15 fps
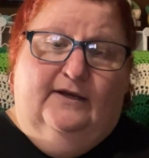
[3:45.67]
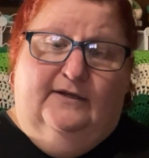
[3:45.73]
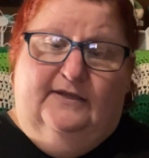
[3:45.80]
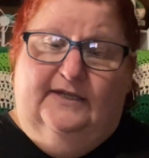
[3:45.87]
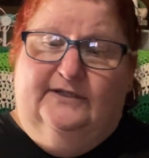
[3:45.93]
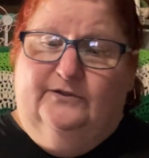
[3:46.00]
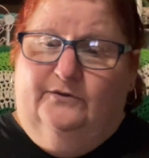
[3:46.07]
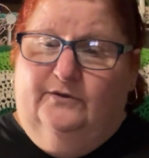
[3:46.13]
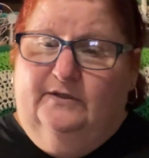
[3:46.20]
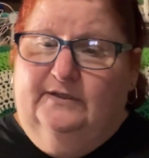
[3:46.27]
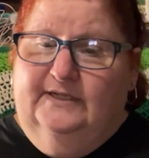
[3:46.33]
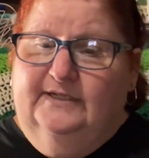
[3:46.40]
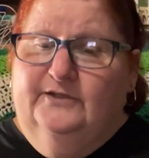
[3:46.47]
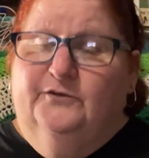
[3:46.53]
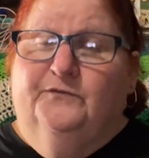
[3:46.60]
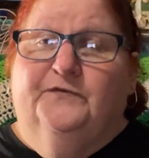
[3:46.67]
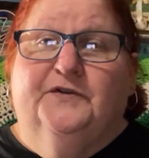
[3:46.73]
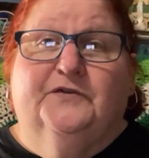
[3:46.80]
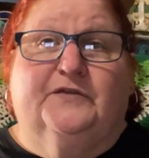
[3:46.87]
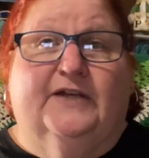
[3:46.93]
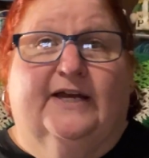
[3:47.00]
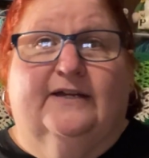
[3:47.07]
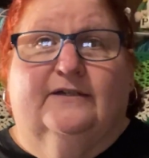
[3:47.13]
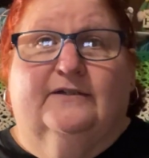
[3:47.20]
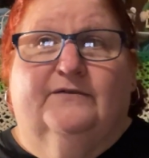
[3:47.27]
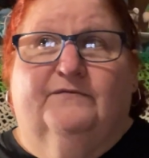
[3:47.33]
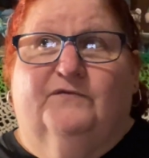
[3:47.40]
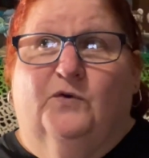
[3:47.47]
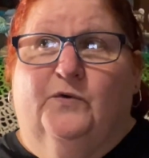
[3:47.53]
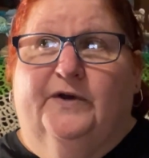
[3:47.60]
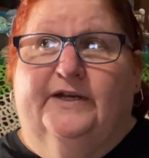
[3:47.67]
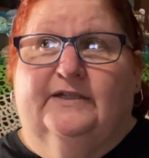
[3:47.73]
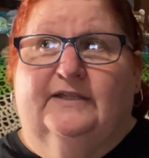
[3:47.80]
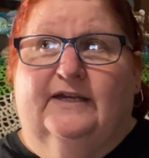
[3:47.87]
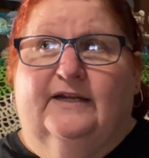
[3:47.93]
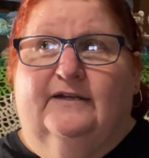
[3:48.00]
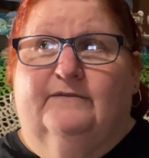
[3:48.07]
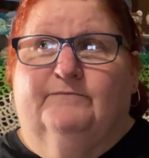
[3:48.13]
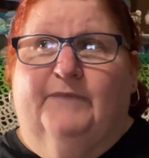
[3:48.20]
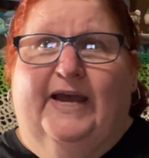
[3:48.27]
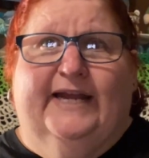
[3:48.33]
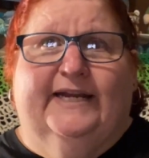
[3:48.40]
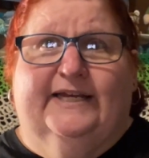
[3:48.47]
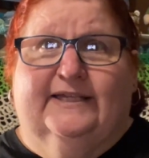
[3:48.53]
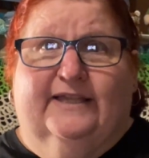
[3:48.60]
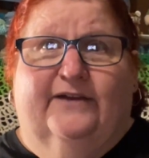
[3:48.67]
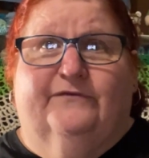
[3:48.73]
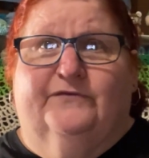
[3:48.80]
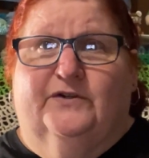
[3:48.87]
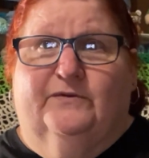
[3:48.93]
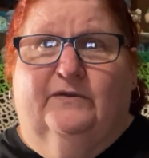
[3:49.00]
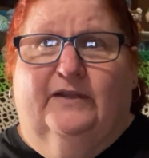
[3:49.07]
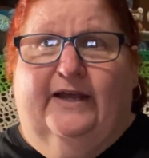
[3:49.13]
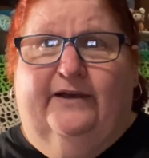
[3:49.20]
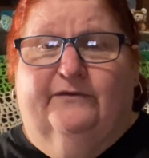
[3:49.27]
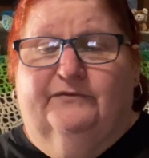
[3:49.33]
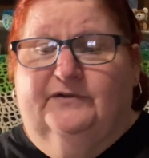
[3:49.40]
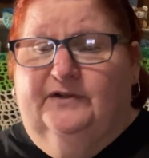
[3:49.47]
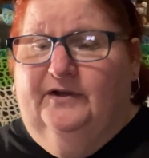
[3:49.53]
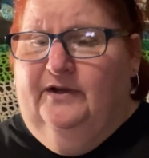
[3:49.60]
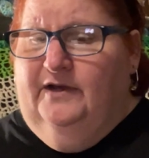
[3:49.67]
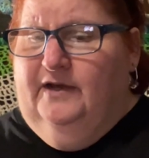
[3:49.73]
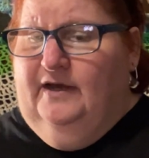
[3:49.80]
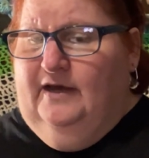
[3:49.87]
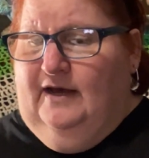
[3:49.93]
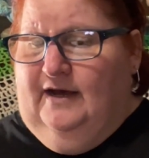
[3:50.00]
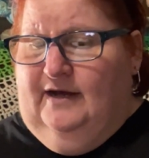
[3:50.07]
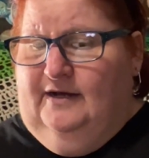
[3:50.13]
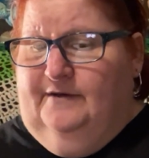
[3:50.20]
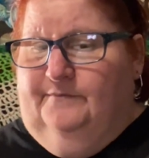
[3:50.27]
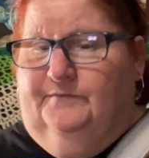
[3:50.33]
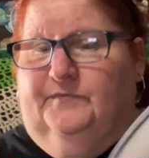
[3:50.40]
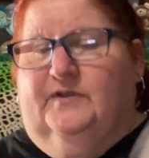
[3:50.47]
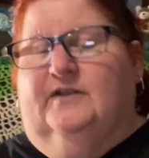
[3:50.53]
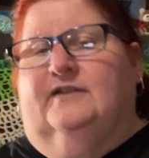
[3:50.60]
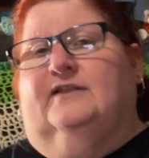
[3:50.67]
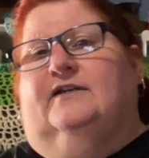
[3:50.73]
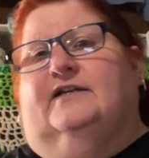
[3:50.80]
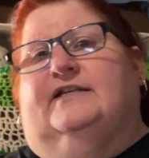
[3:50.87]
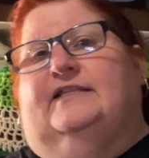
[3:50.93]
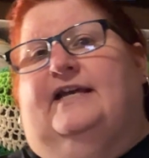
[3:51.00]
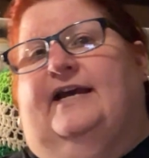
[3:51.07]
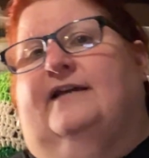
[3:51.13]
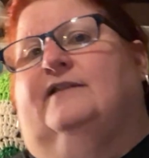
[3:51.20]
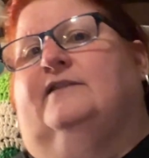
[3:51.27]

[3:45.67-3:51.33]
This'll fill that void that painting left. Look at that.